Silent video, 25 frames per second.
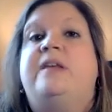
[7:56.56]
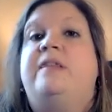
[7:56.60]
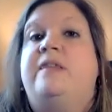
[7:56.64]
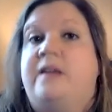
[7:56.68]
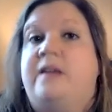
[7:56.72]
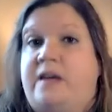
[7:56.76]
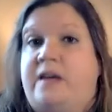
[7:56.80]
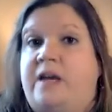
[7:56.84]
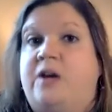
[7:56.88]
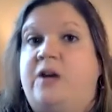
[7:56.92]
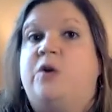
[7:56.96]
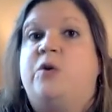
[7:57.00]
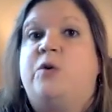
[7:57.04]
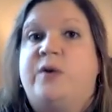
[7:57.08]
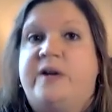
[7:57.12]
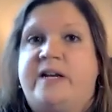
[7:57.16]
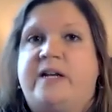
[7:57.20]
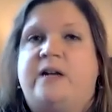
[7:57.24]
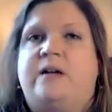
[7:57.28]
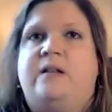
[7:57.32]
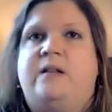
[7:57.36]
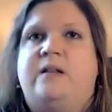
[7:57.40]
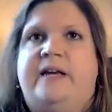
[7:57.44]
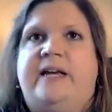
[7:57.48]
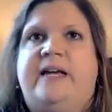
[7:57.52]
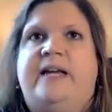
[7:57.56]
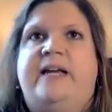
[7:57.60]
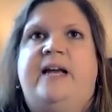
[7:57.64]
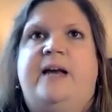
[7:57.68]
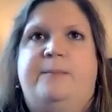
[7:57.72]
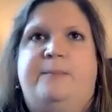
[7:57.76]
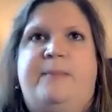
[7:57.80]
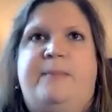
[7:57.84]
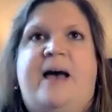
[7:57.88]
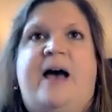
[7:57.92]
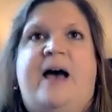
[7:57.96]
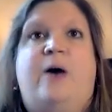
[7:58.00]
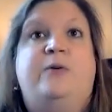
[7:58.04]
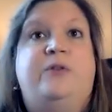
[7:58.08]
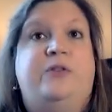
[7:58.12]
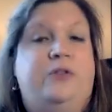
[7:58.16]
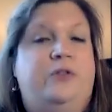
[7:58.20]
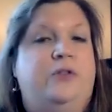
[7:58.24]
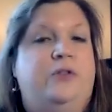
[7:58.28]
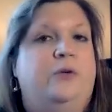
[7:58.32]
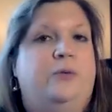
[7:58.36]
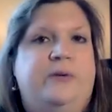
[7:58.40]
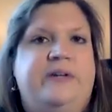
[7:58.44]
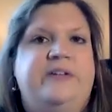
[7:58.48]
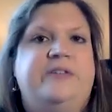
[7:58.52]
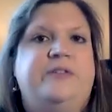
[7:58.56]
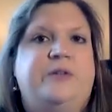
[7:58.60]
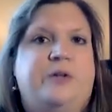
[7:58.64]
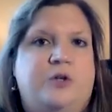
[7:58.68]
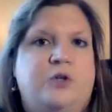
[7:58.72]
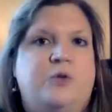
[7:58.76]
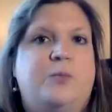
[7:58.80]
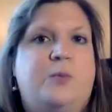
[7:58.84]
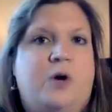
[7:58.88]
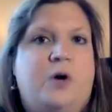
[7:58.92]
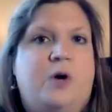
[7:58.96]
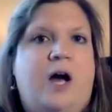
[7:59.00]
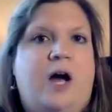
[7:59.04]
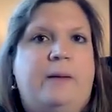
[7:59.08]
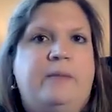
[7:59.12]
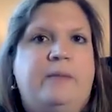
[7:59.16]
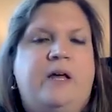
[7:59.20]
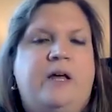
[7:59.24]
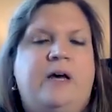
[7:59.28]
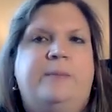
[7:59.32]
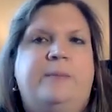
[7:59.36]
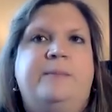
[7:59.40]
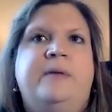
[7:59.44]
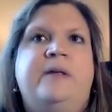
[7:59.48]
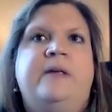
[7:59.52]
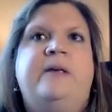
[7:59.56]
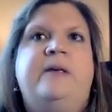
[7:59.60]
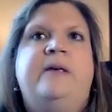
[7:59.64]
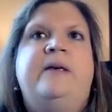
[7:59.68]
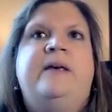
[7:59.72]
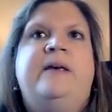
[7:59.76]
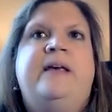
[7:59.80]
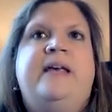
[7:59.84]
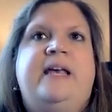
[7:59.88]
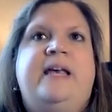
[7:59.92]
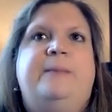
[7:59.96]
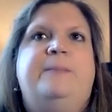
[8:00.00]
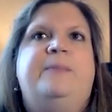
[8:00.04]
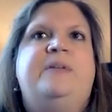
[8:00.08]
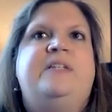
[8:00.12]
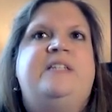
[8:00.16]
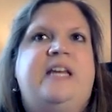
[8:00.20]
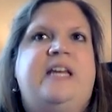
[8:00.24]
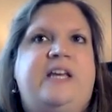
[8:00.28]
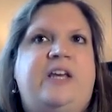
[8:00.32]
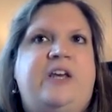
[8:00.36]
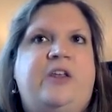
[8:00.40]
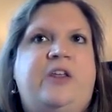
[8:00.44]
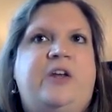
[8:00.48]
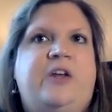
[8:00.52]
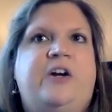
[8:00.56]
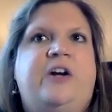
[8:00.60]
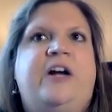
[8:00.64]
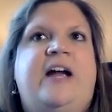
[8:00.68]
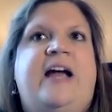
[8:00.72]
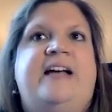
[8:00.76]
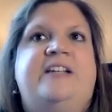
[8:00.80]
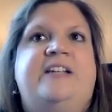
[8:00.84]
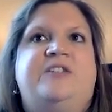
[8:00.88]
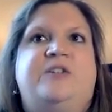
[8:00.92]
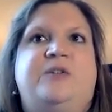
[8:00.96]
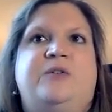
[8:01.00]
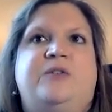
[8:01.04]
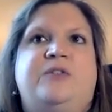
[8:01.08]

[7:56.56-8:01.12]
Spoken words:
thinking critically about the research problem. In particular, as you